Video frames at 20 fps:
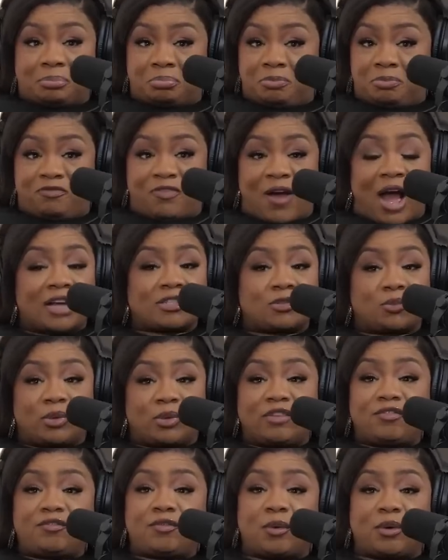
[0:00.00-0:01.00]
Fox
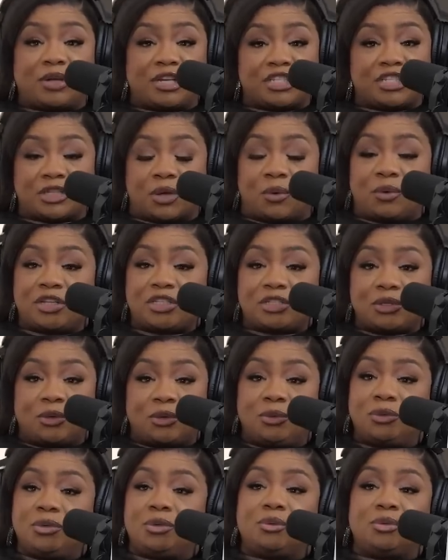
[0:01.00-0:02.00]
went for it and sold it to
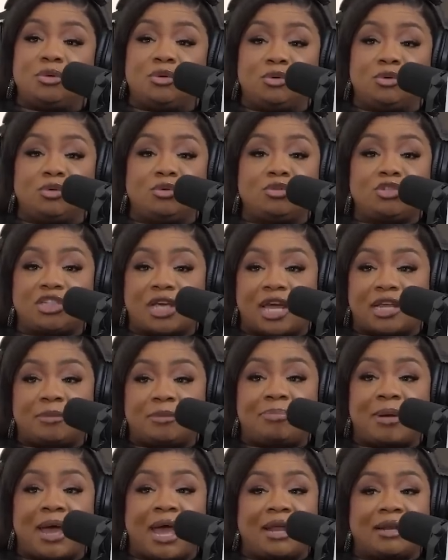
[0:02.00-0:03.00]
Hulu. Hulu shot the
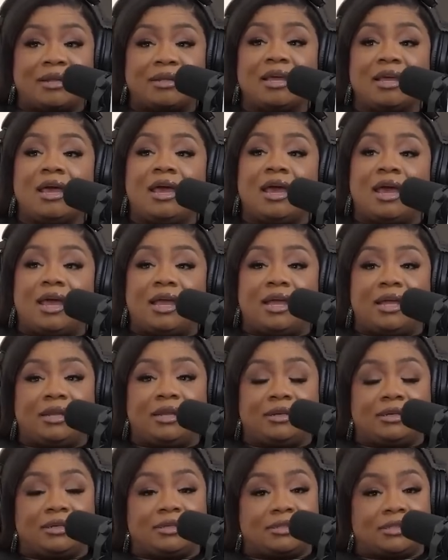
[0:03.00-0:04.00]
pilot,
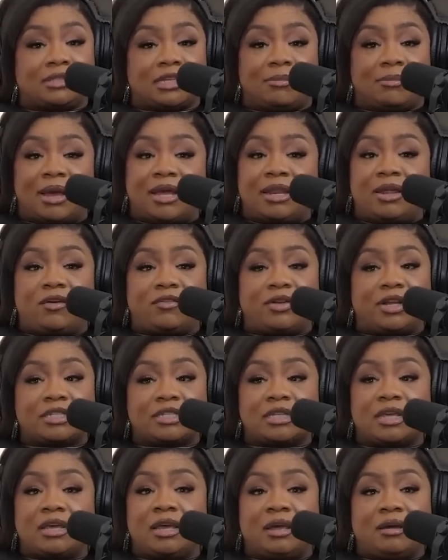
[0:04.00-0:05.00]
and somebody over there
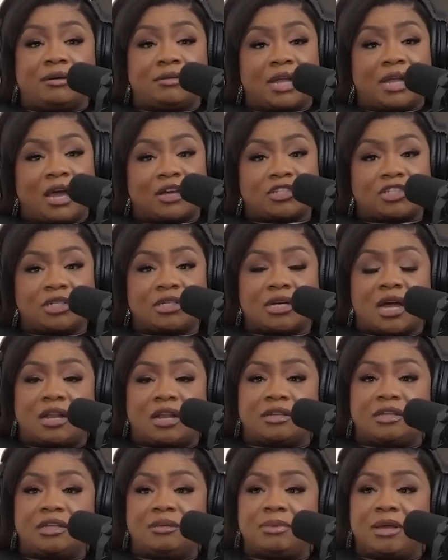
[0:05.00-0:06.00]
said, hell no, she
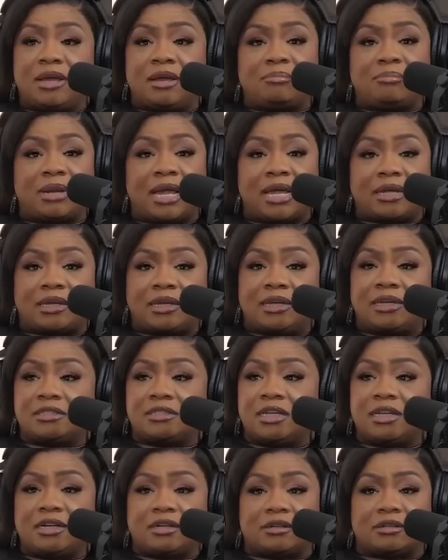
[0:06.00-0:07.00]
calling these damn black kids
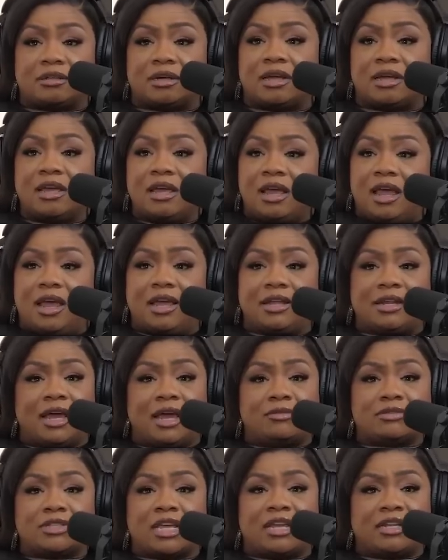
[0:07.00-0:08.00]
nigga. And I
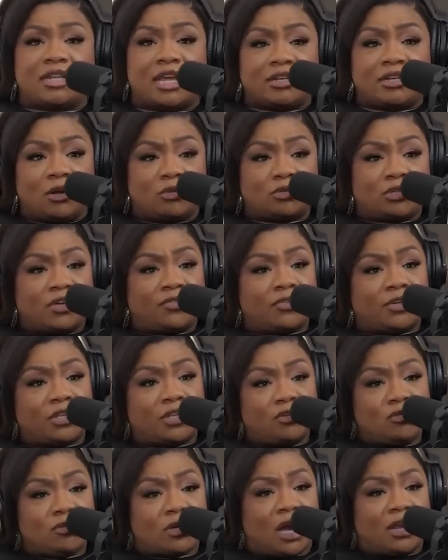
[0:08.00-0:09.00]
was like, it ain't no different than
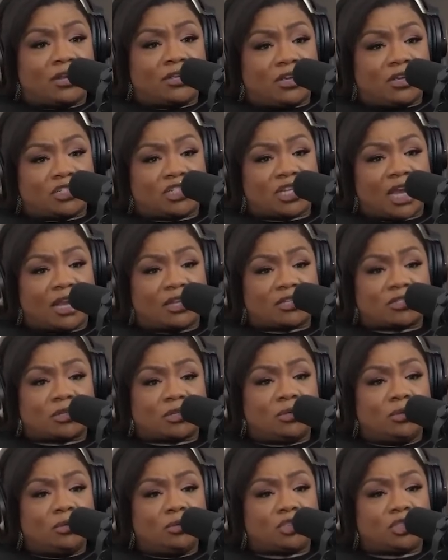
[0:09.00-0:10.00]
you calling your child a
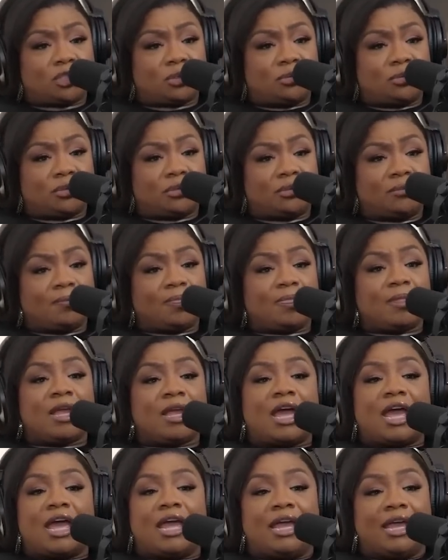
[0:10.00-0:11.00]
school shooter.
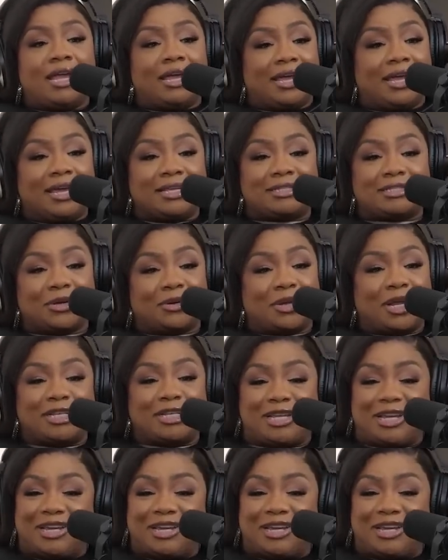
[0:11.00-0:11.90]
And so they